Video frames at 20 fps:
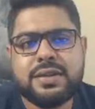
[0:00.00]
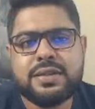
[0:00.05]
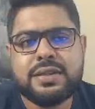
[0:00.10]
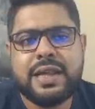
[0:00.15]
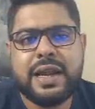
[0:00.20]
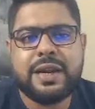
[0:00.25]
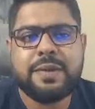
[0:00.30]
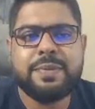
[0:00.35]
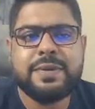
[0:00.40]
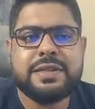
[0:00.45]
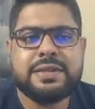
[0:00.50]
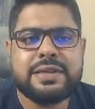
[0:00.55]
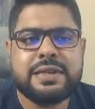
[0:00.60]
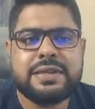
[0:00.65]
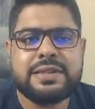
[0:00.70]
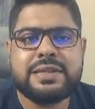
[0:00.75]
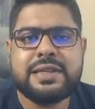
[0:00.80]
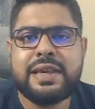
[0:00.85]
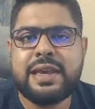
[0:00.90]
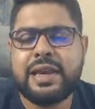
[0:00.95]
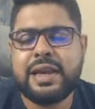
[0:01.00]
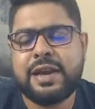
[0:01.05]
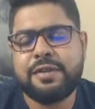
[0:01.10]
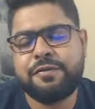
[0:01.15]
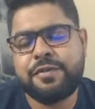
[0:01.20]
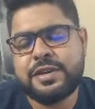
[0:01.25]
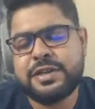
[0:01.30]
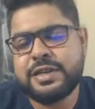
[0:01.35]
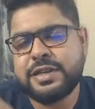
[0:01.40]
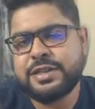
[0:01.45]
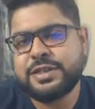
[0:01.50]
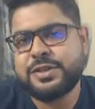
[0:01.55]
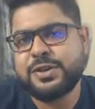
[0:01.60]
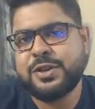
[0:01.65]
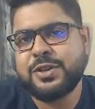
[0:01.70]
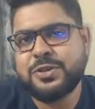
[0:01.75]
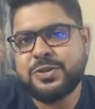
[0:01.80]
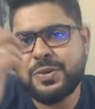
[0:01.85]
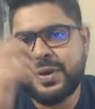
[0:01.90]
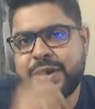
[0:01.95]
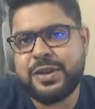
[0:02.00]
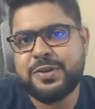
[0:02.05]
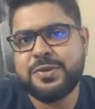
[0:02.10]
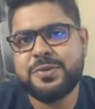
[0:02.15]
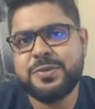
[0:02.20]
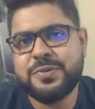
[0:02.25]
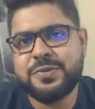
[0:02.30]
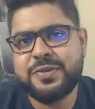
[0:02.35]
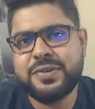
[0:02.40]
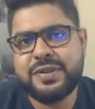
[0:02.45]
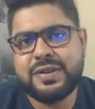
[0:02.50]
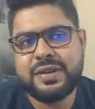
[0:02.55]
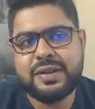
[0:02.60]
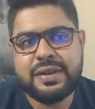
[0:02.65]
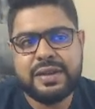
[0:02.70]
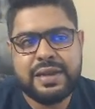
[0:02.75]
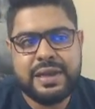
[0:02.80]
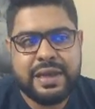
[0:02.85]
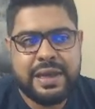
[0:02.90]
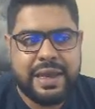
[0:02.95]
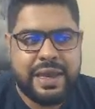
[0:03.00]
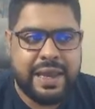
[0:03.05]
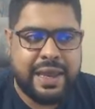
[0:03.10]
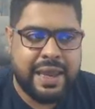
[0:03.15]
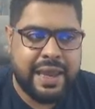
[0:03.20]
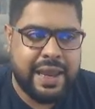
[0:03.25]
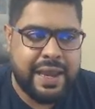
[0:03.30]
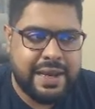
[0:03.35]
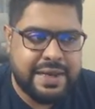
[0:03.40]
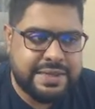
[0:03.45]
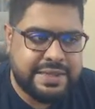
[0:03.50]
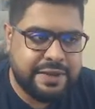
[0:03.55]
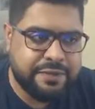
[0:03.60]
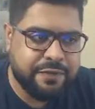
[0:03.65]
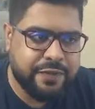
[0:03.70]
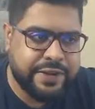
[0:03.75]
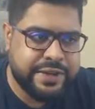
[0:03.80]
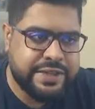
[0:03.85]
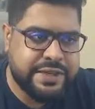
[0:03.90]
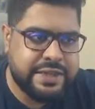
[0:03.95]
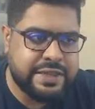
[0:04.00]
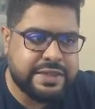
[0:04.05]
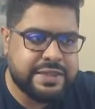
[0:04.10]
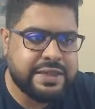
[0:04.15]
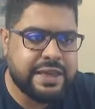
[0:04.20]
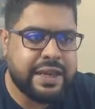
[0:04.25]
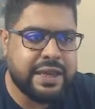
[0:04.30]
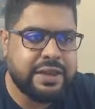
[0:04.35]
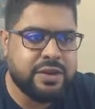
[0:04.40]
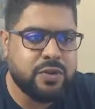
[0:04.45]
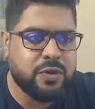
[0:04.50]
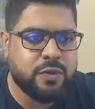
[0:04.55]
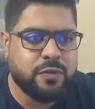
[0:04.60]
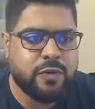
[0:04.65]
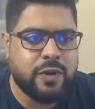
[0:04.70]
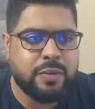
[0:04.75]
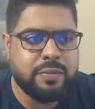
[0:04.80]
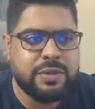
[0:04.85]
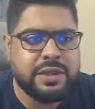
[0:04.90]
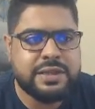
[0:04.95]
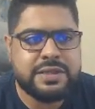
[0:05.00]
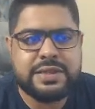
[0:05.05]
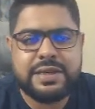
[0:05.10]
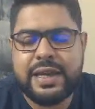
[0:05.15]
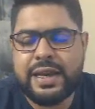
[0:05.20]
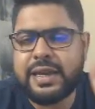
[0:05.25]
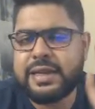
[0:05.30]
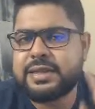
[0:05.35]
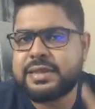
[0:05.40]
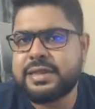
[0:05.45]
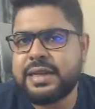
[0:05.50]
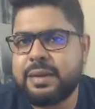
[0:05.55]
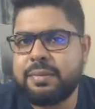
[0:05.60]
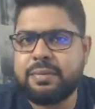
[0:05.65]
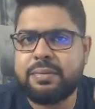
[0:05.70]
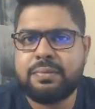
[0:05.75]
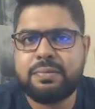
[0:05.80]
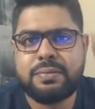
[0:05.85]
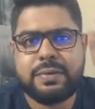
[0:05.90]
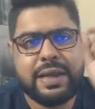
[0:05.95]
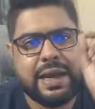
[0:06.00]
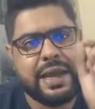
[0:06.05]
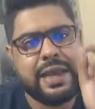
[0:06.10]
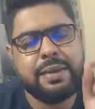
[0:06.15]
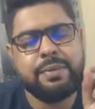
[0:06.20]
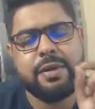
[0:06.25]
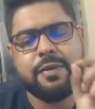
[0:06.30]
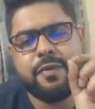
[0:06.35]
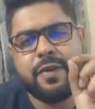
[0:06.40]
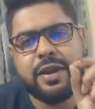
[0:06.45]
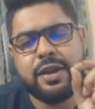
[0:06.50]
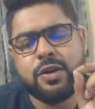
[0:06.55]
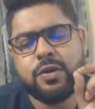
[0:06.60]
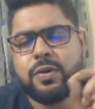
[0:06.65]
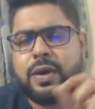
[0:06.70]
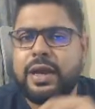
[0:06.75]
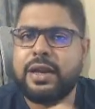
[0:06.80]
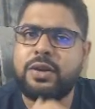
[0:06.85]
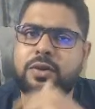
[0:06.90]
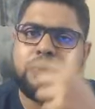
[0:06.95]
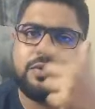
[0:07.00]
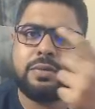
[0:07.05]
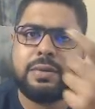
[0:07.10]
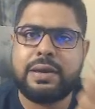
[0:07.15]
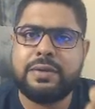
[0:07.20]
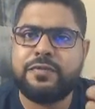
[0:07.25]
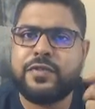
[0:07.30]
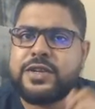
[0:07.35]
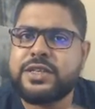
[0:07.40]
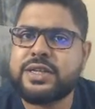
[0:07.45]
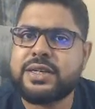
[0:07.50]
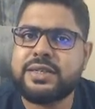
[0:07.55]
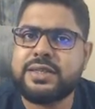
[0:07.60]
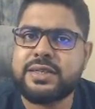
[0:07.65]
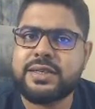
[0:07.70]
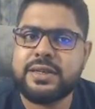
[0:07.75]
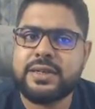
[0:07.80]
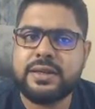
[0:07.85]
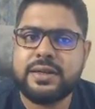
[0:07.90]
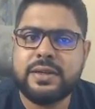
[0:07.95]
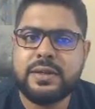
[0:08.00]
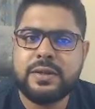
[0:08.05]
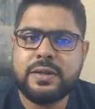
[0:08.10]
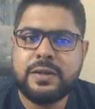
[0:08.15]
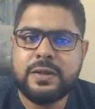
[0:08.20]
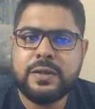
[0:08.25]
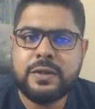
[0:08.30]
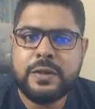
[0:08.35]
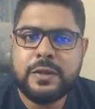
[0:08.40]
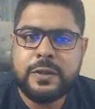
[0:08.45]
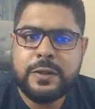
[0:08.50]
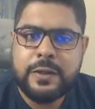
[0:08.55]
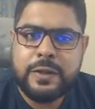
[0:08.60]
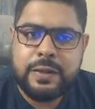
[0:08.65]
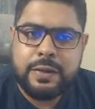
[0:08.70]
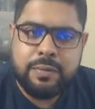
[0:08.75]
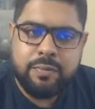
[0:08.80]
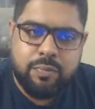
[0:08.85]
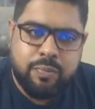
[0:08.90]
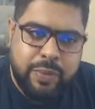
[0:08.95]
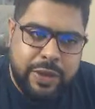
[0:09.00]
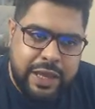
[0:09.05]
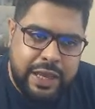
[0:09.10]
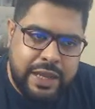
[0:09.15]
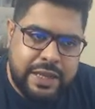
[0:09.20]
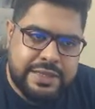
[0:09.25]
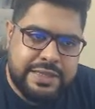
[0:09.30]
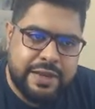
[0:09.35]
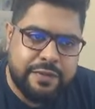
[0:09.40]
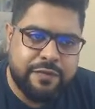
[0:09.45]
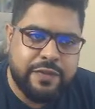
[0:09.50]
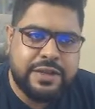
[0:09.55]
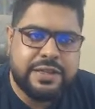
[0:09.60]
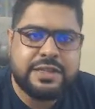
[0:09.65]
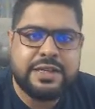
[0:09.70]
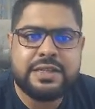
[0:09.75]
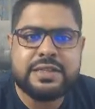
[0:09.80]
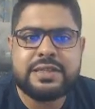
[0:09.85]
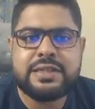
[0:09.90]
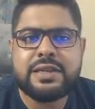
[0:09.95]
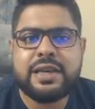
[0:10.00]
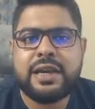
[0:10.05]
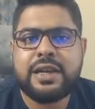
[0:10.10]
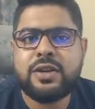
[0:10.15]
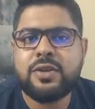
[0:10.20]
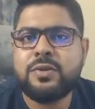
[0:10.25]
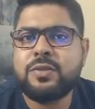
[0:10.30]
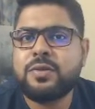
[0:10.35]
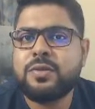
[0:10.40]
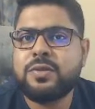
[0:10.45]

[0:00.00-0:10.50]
That means that C ka efficiency also I know. A's efficiency I know from these days. Now time if I know efficiency. B's efficiency I know.